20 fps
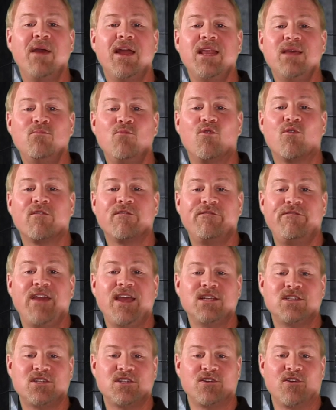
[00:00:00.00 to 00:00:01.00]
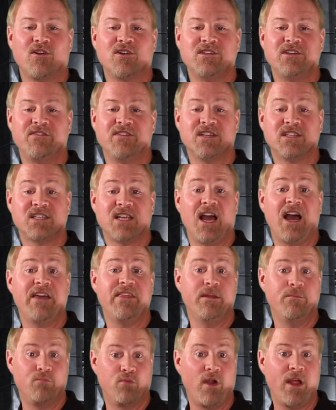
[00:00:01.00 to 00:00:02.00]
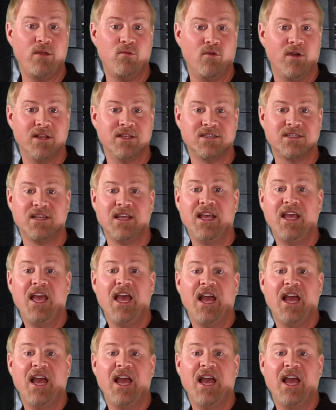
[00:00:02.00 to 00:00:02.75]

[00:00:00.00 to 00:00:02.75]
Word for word: many more faint stars in the sky than bright ones,